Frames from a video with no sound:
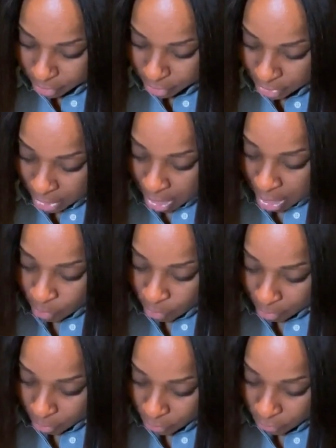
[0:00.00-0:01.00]
be
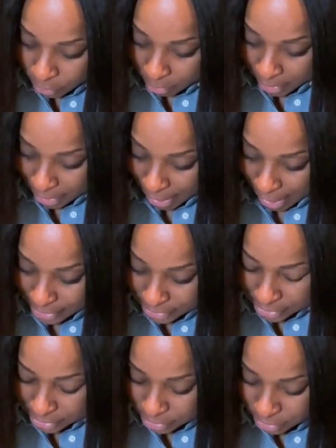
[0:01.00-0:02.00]
removed and be
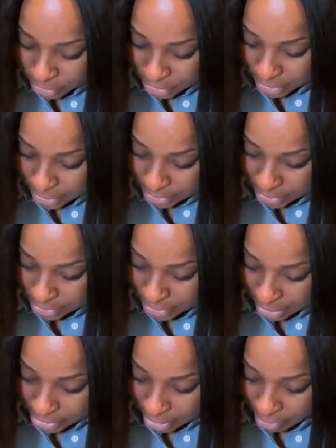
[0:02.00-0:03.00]
cast into the sea and does
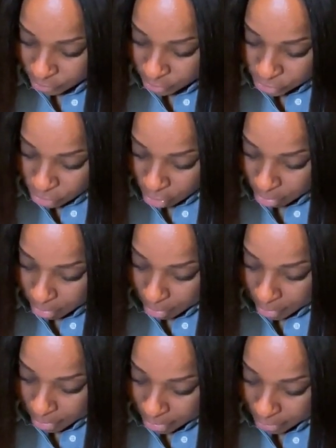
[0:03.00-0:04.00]
not doubt in his heart,
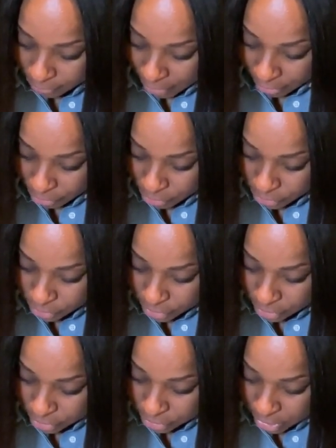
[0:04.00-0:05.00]
but believe that those
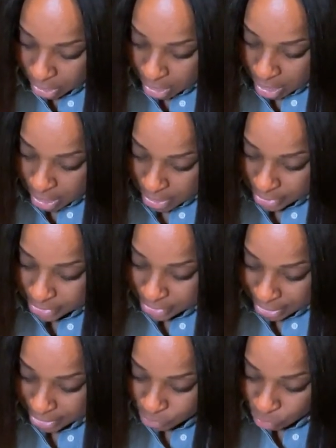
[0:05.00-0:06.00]
things he
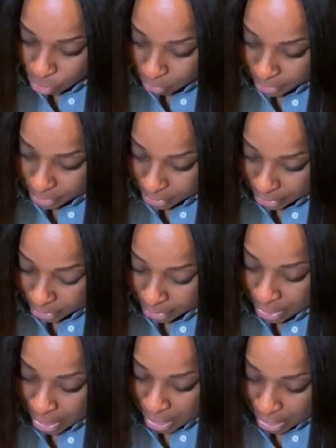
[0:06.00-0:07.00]
says will be done,